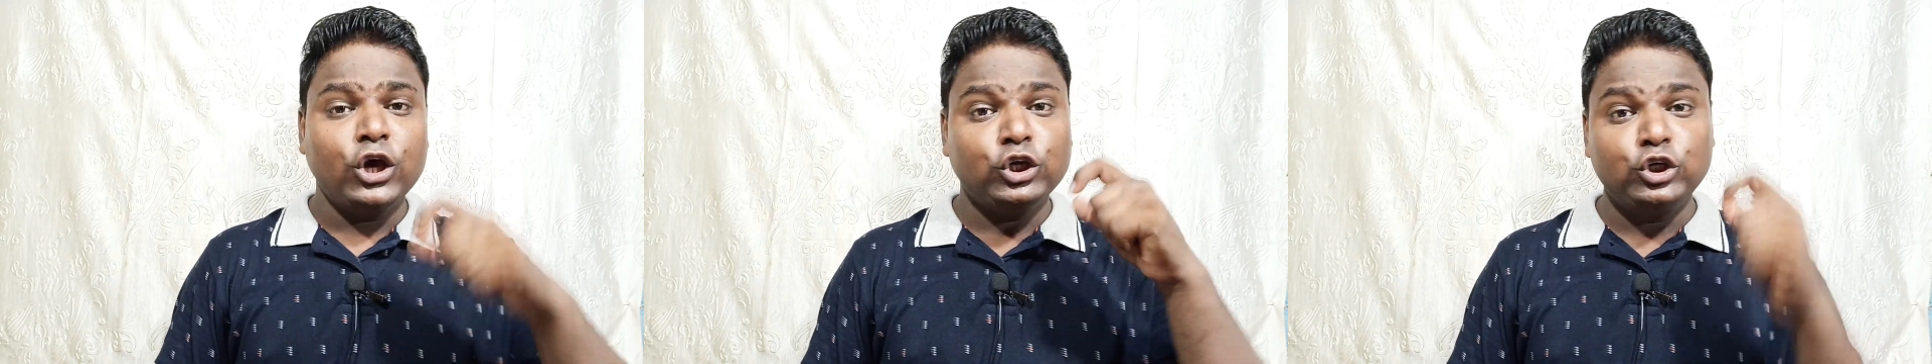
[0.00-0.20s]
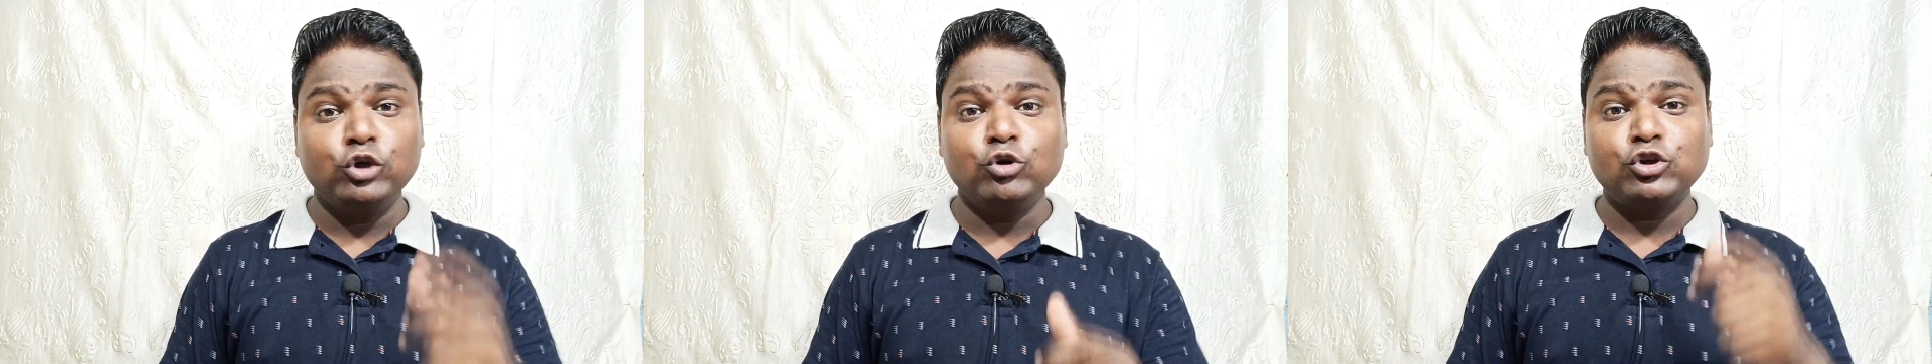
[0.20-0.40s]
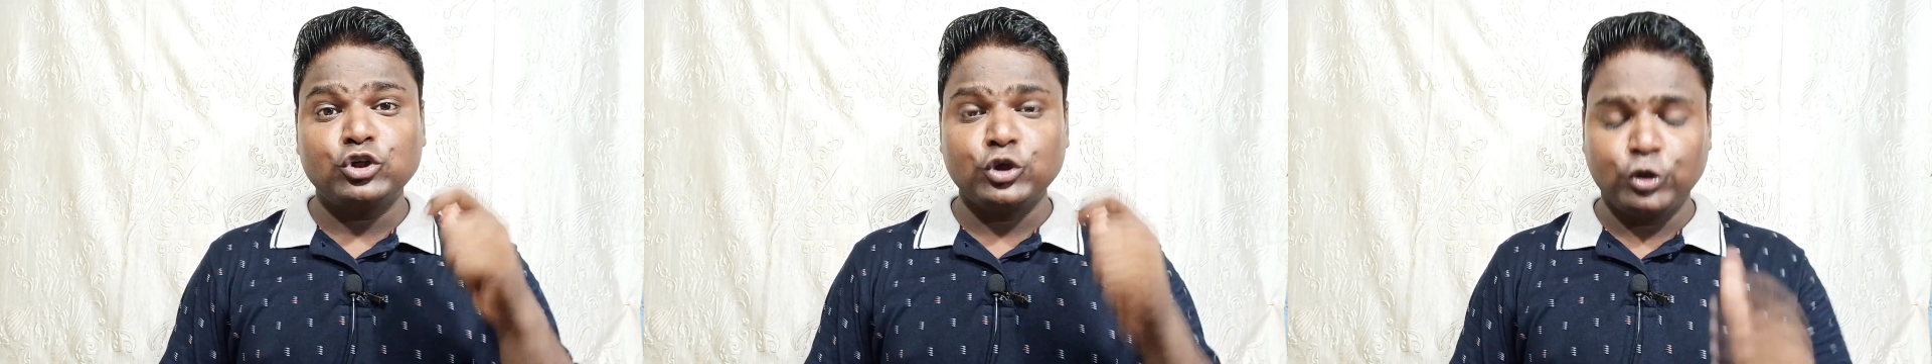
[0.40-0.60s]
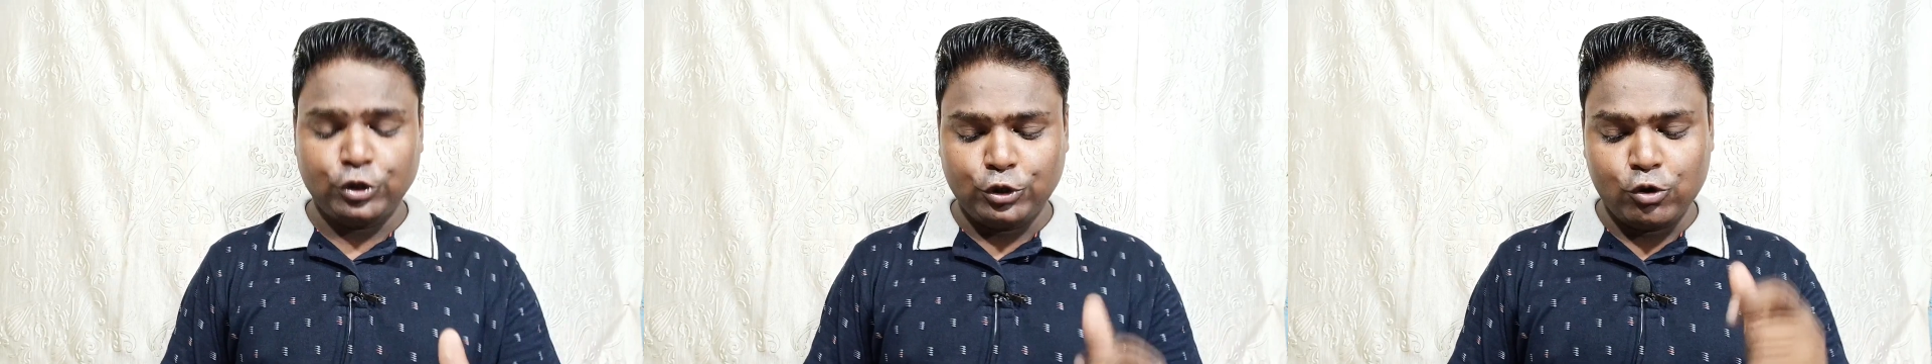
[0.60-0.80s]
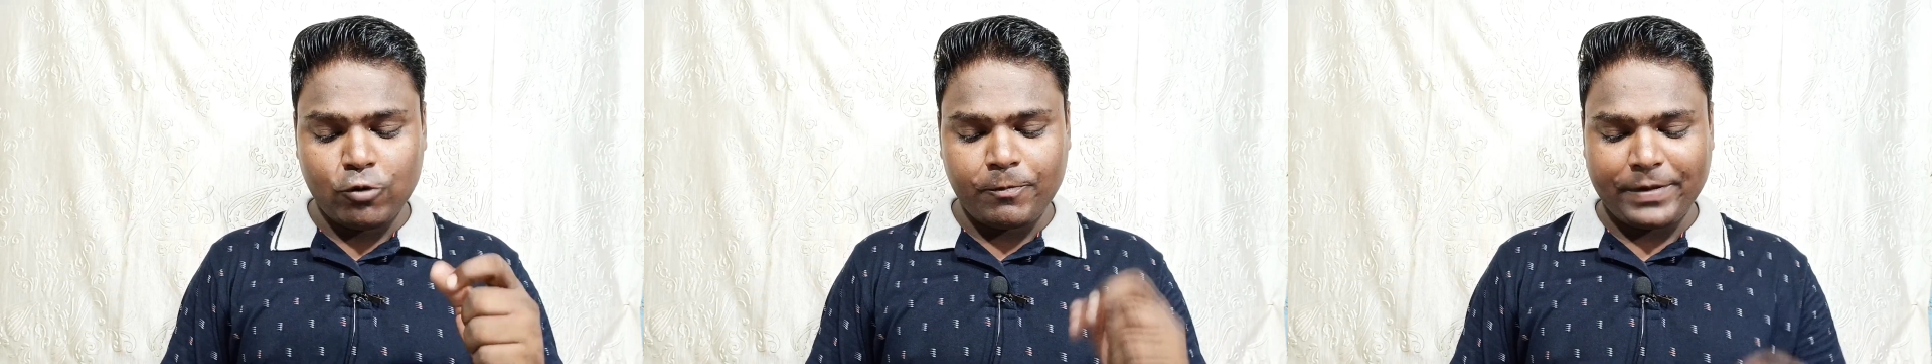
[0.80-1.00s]
you
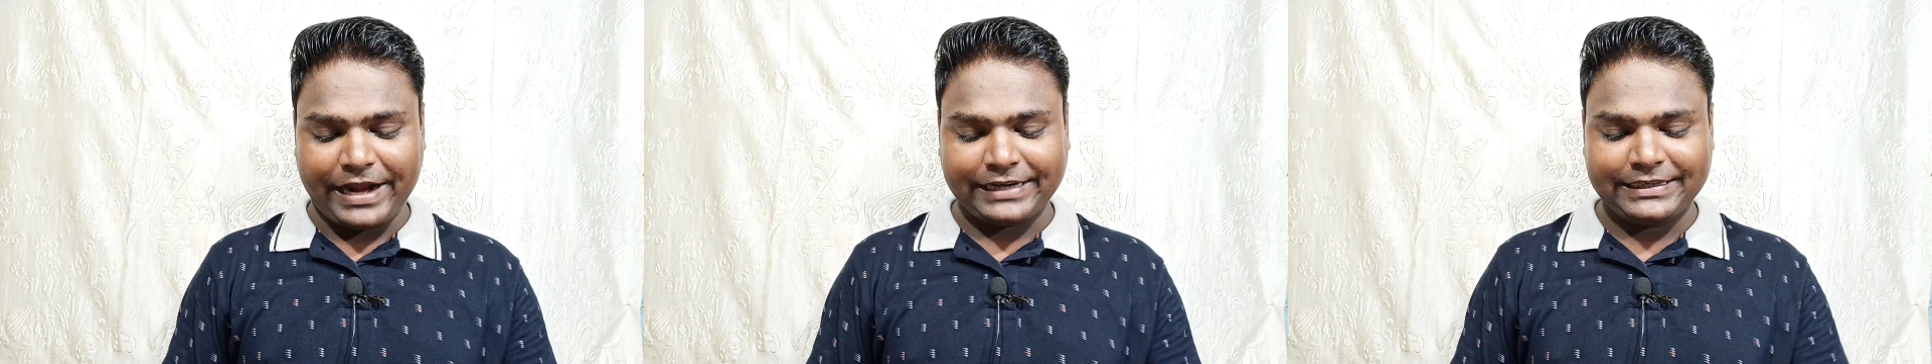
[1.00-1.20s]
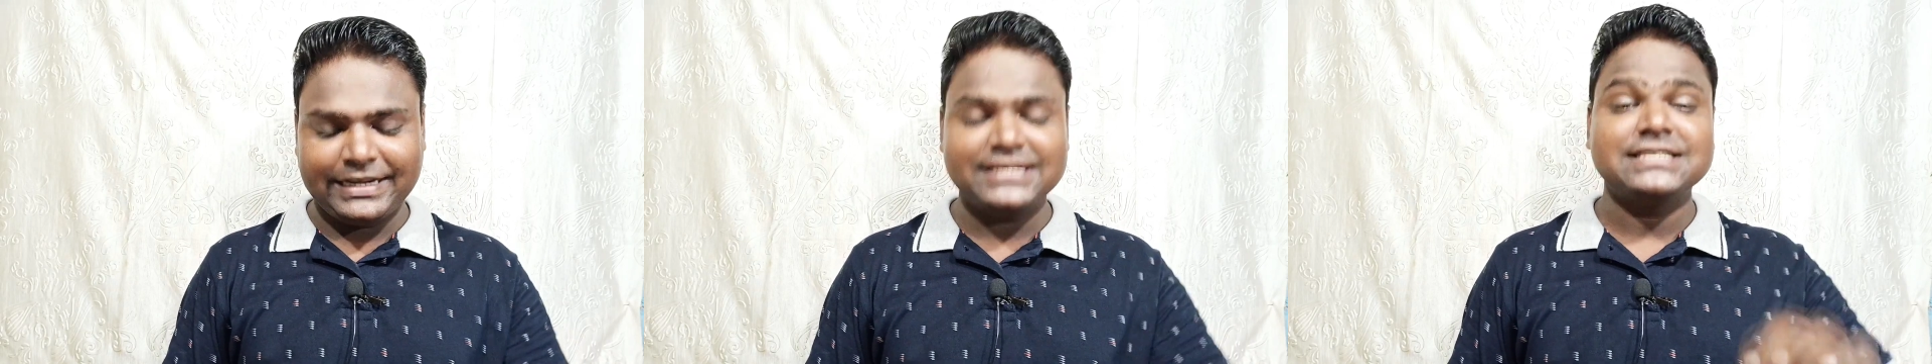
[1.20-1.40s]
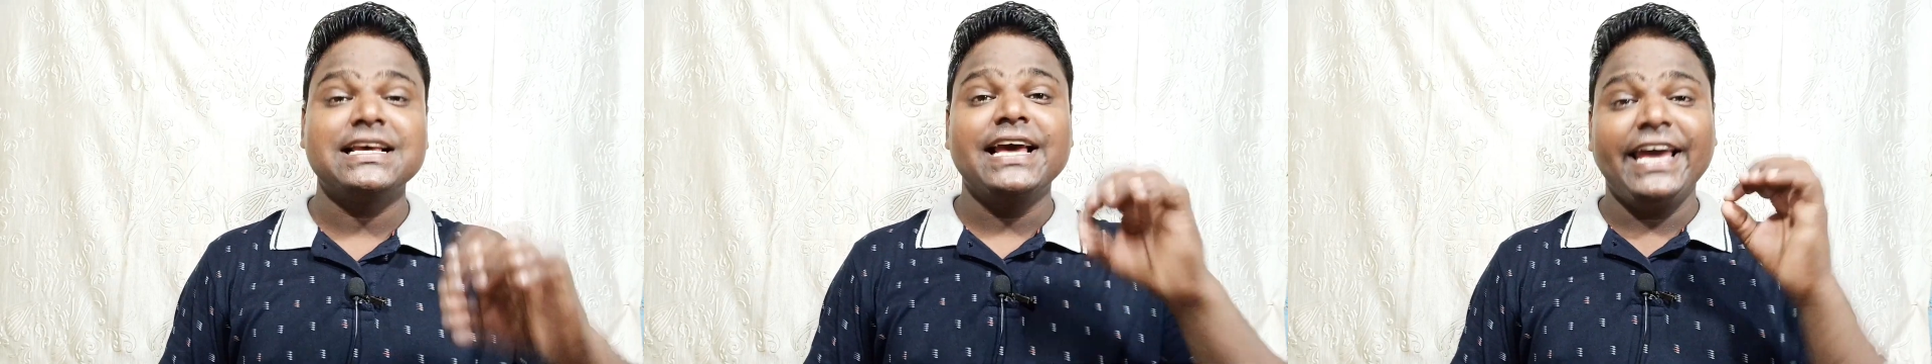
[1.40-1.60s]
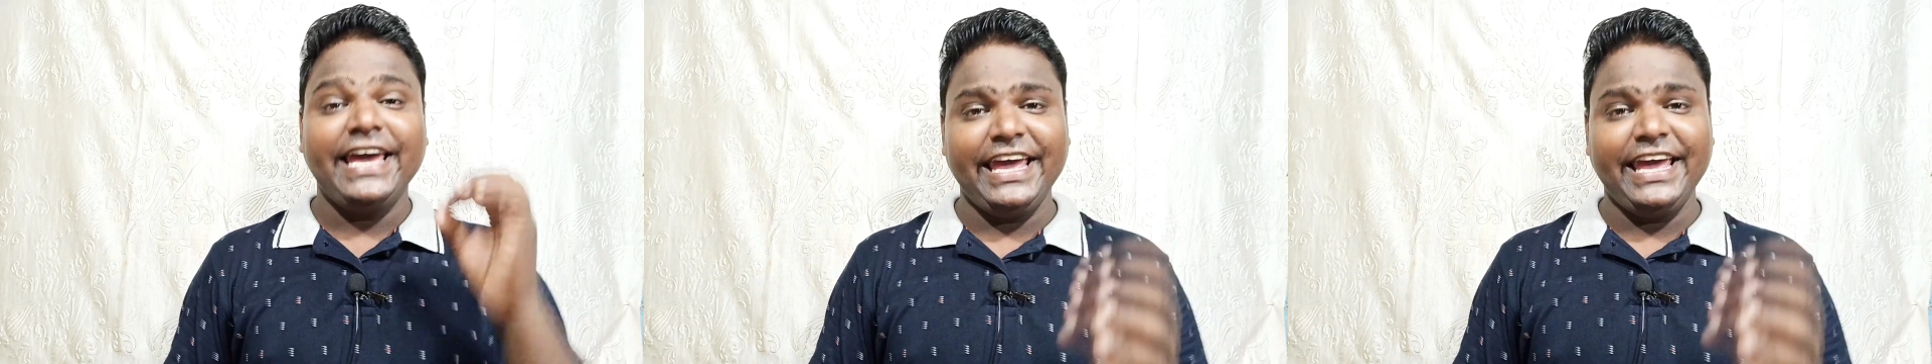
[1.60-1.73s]
should do practice